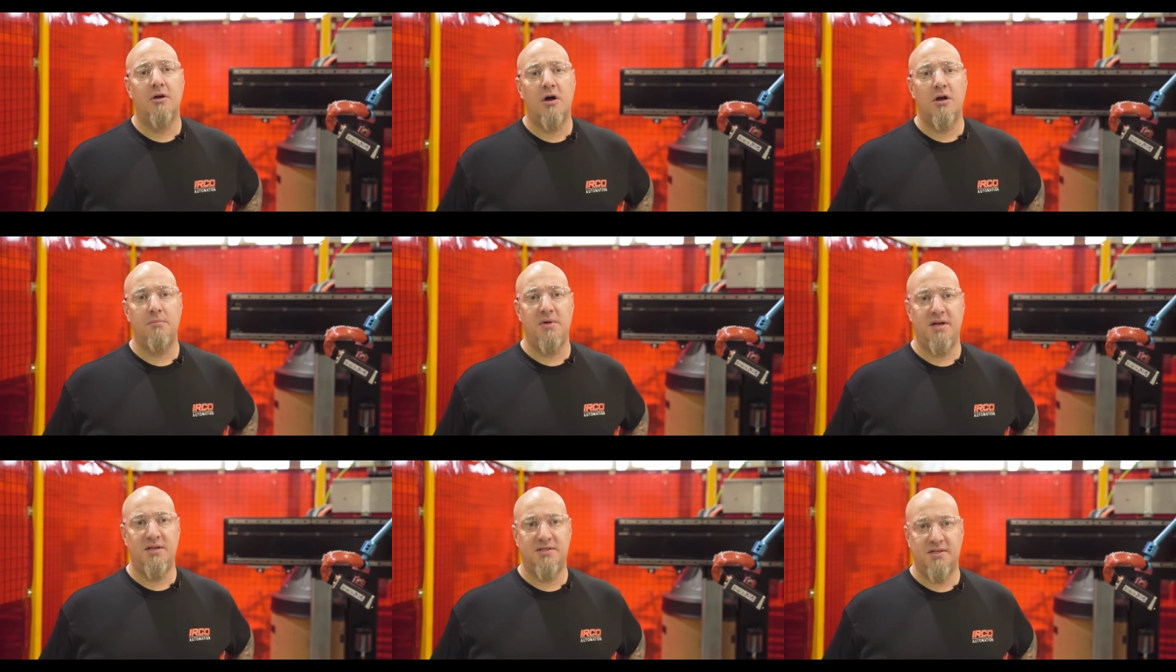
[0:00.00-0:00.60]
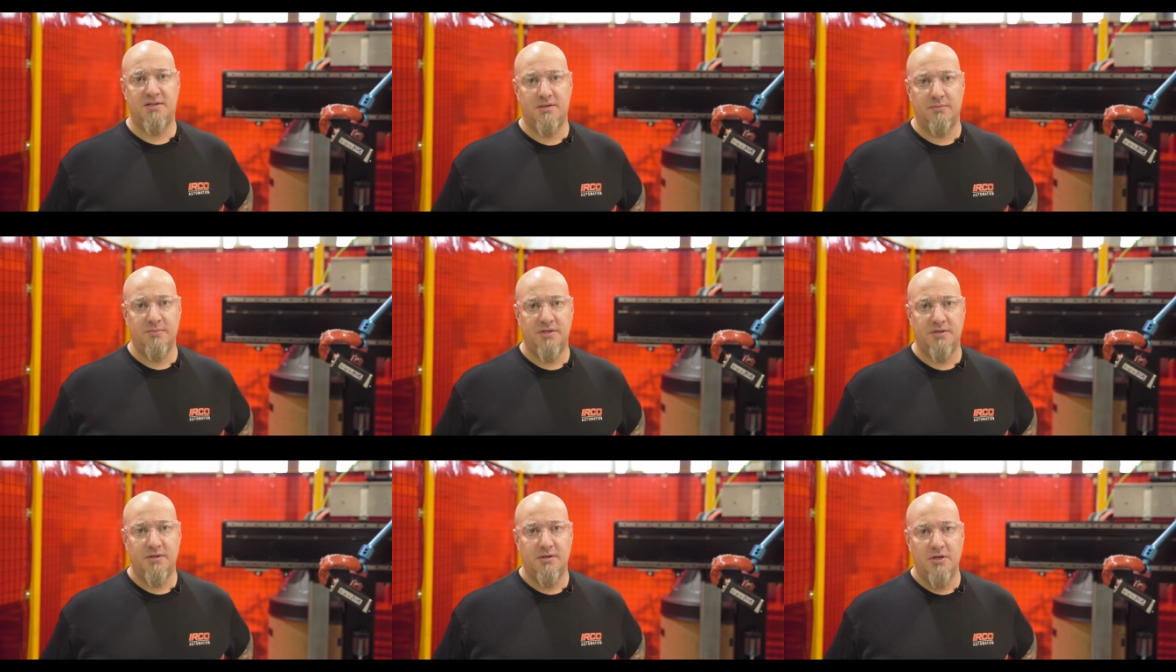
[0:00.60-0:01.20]
in automated
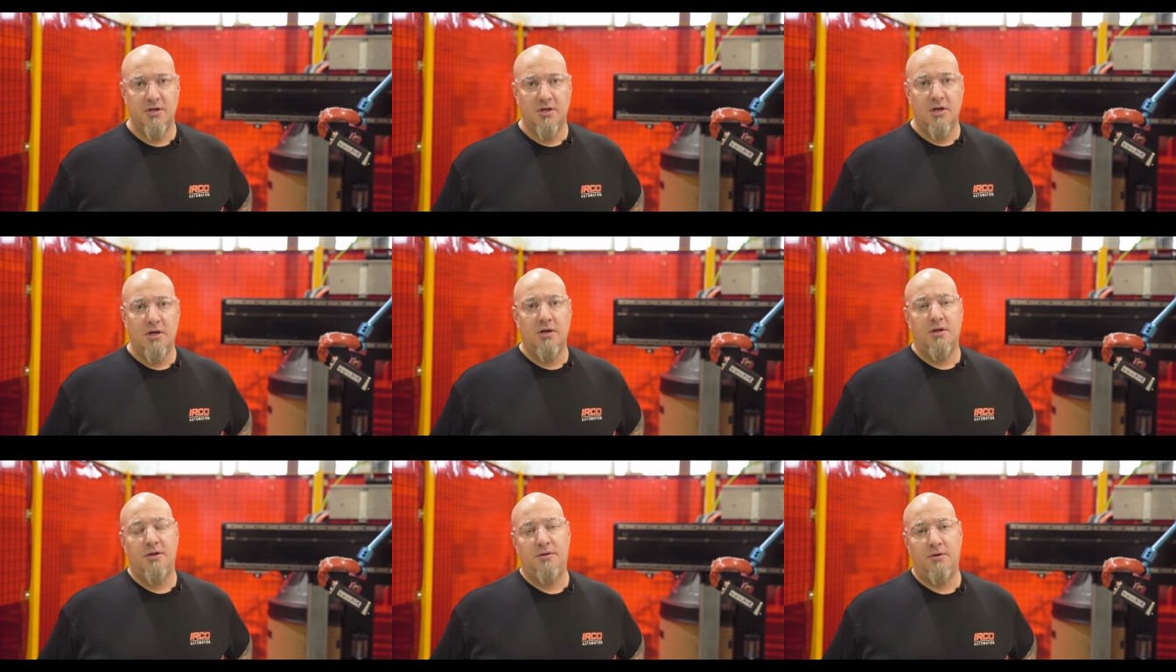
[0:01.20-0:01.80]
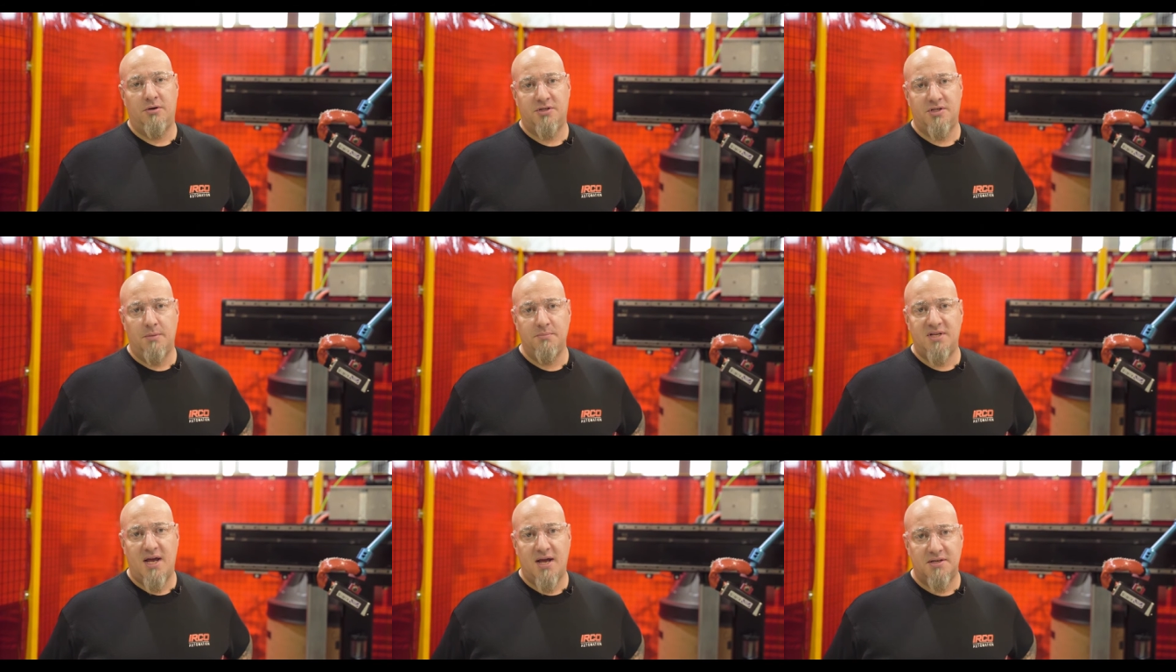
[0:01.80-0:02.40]
systems, there are
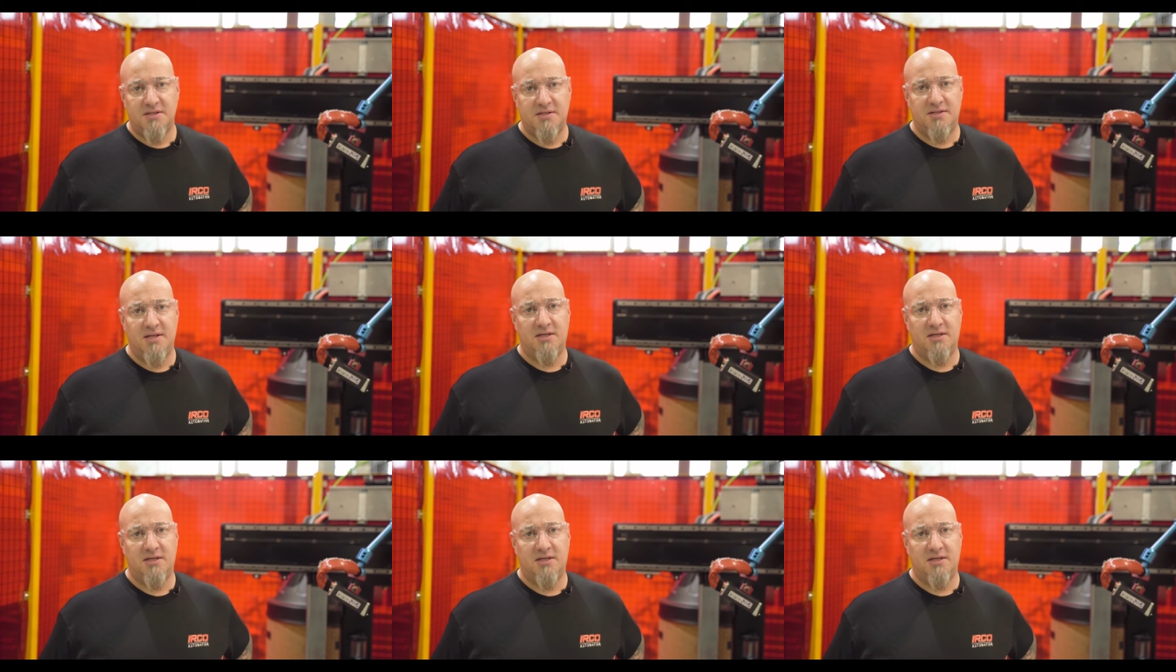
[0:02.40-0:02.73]
some tasks